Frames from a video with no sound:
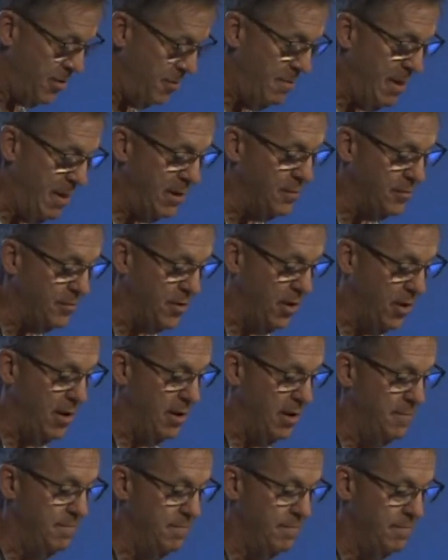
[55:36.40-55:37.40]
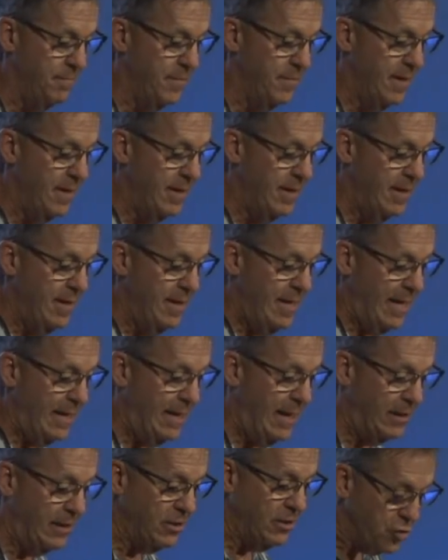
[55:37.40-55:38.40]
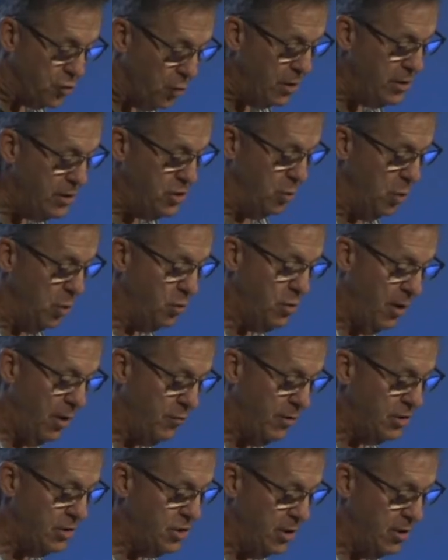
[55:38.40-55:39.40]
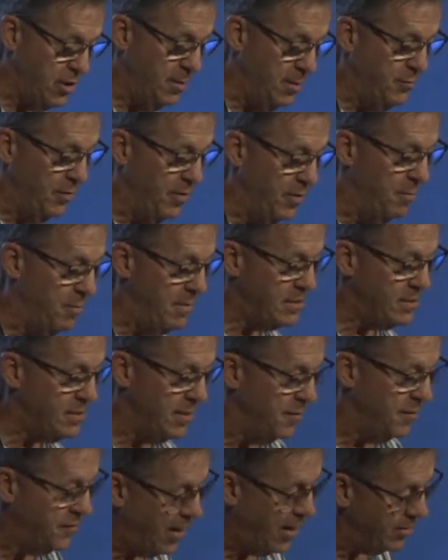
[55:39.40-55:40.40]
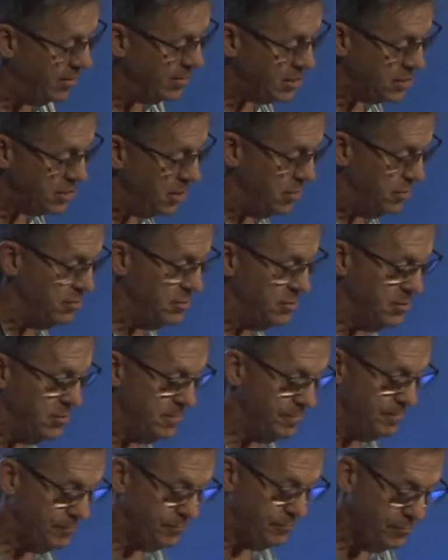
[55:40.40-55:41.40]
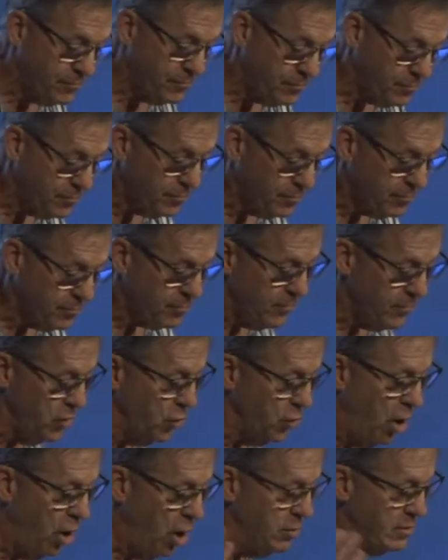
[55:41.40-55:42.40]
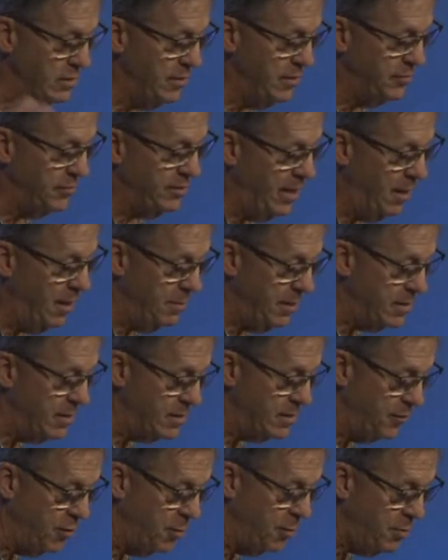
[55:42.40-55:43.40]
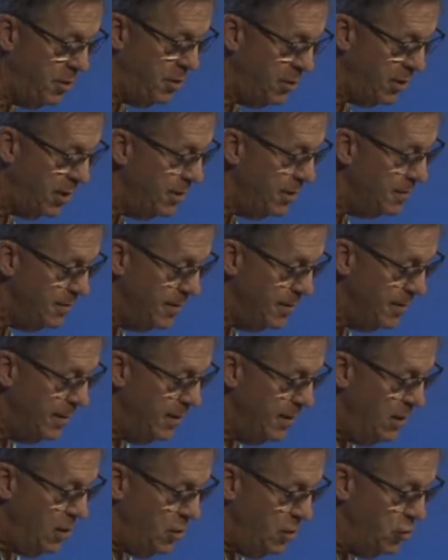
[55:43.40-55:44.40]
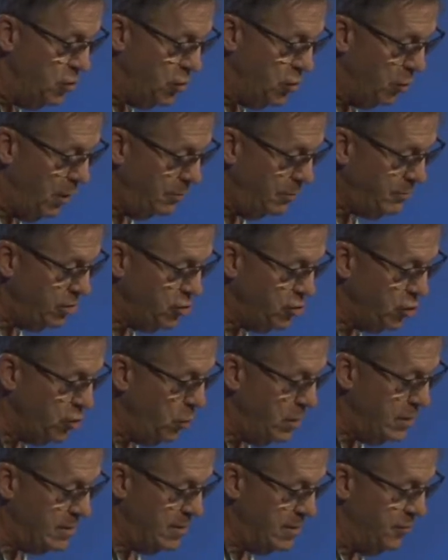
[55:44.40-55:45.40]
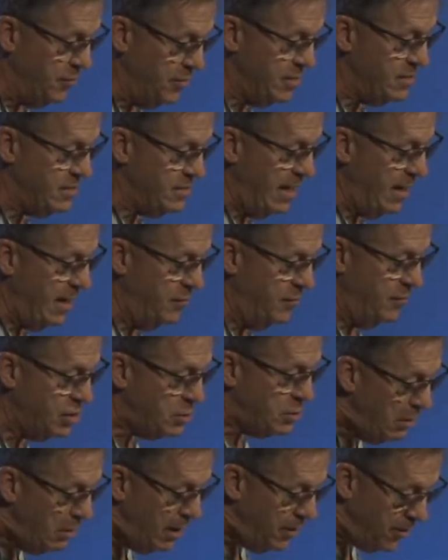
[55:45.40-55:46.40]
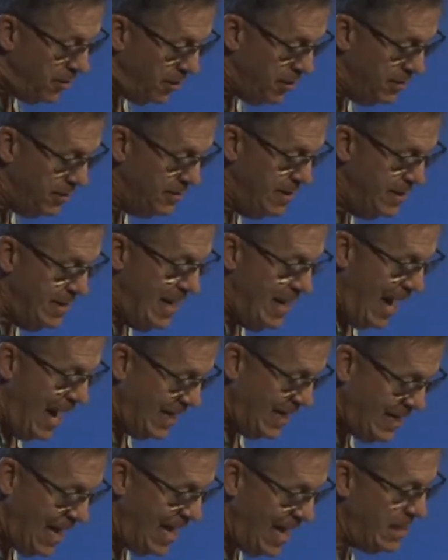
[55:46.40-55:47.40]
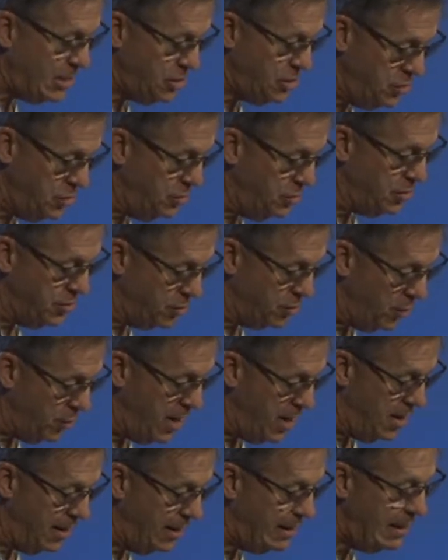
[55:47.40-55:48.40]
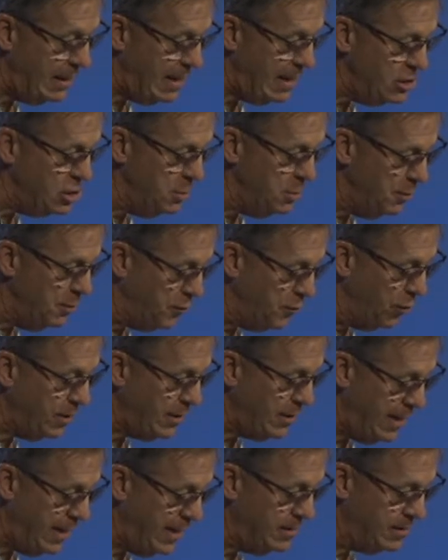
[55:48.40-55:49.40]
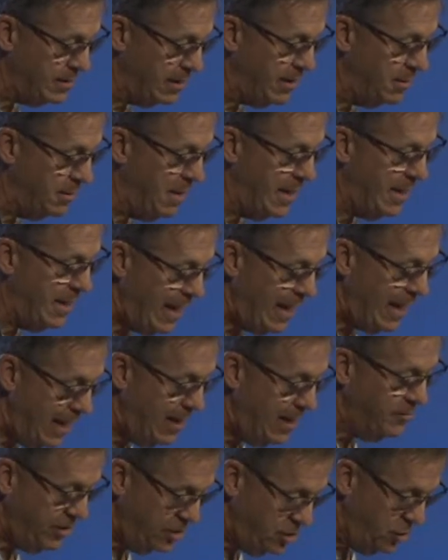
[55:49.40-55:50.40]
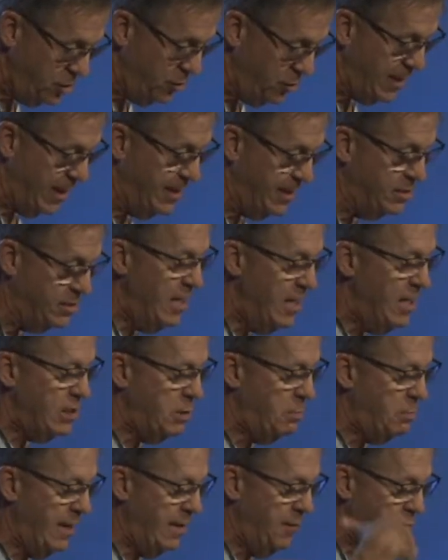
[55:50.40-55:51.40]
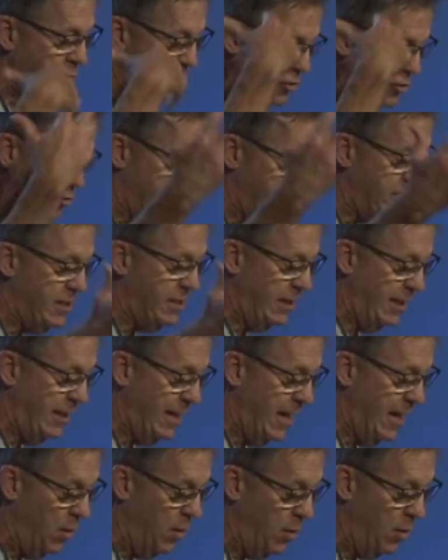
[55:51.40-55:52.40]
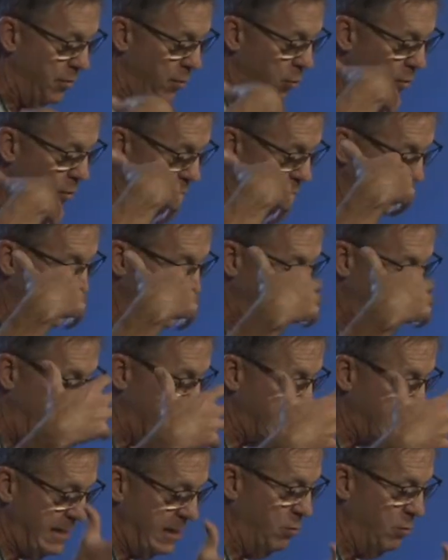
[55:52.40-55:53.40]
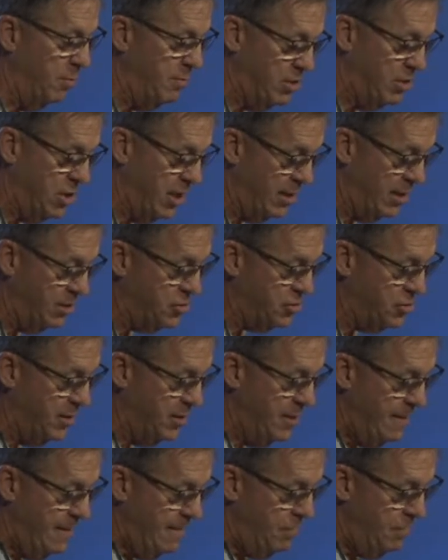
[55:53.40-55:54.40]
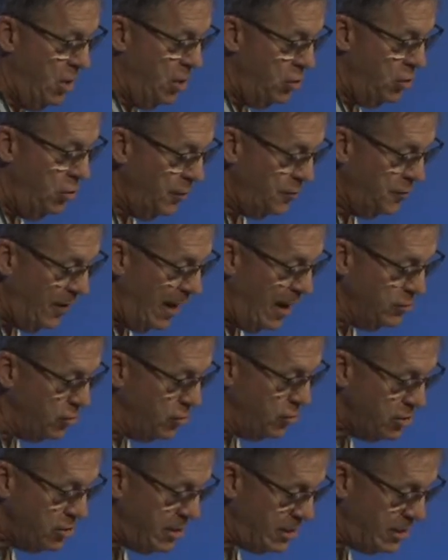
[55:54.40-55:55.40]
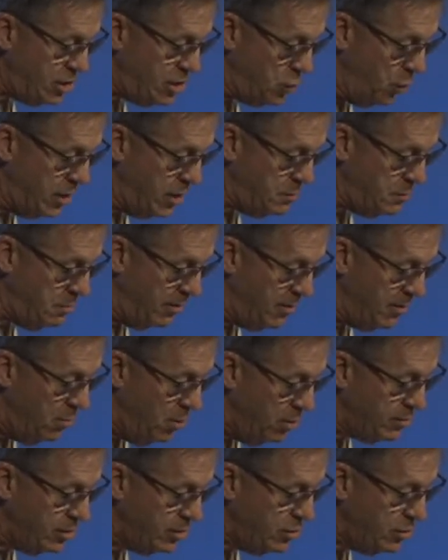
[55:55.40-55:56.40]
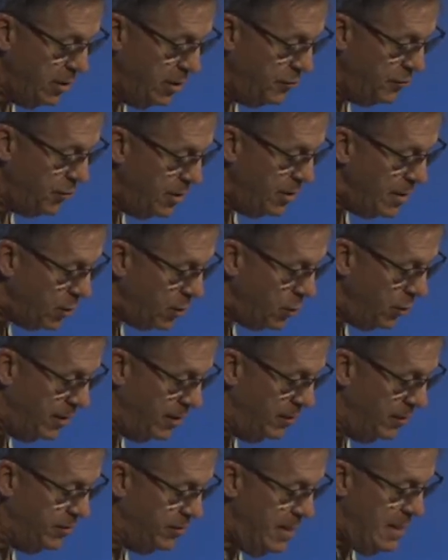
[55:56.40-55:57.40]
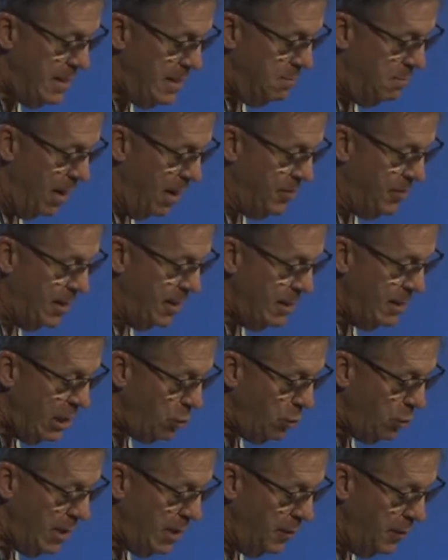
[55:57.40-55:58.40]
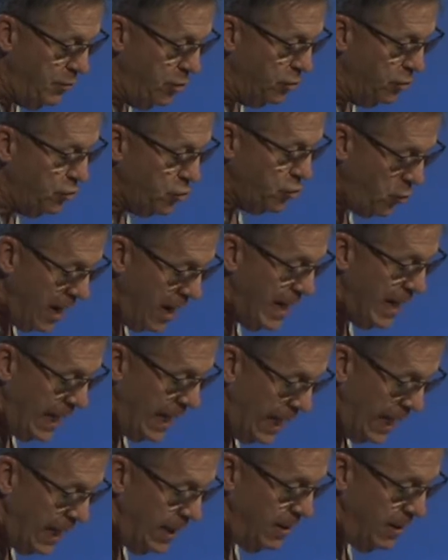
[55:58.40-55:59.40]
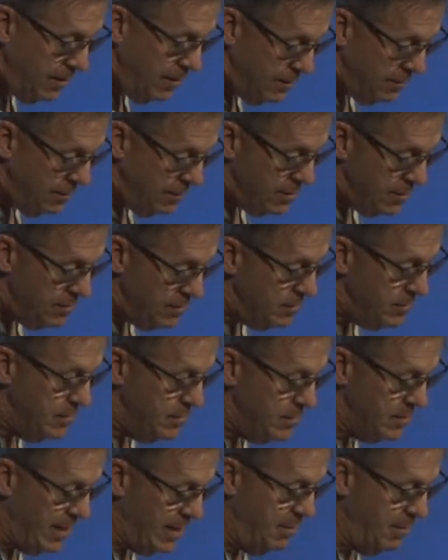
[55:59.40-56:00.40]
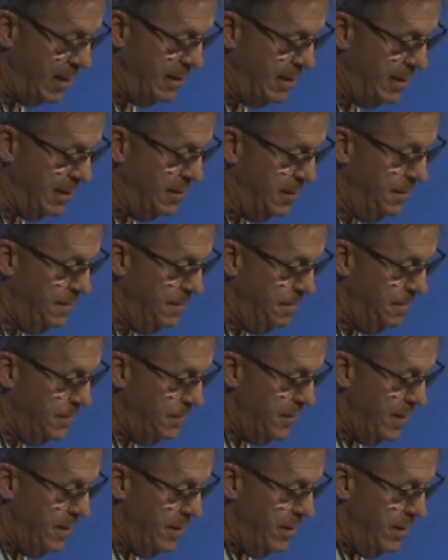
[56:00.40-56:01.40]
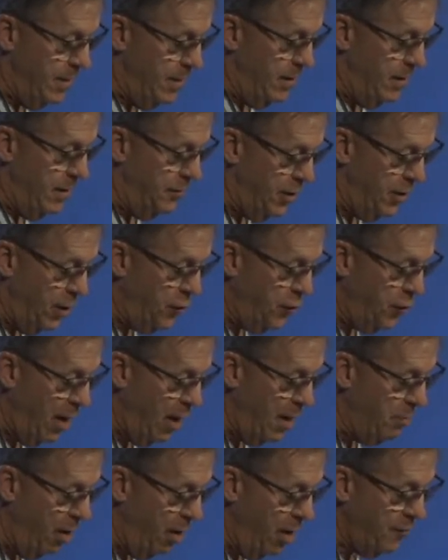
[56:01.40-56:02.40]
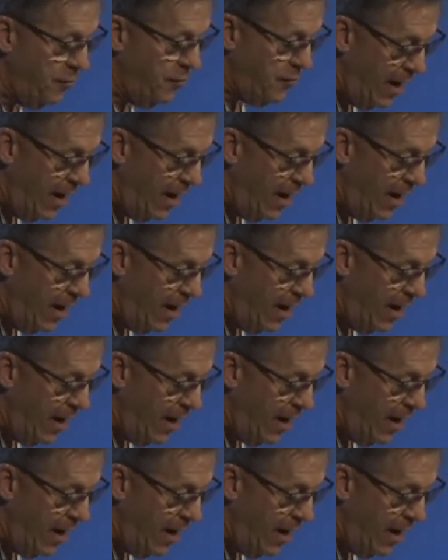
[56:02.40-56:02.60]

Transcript: of the mountain of God. And I destroyed you, O covering cherub, from the midst of the fiery stones. Your heart was lifted up because of your beauty. You corrupted your wisdom for the sake of your splendor. I cast you to the ground. I laid you before kings that they might gaze at you. Again, he's speaking futuristically now on, when, when finally Satan will be judged. You defiled your sanctuaries by the multitude of your iniquities, by the iniquity of your trading. Same idea. Therefore, I brought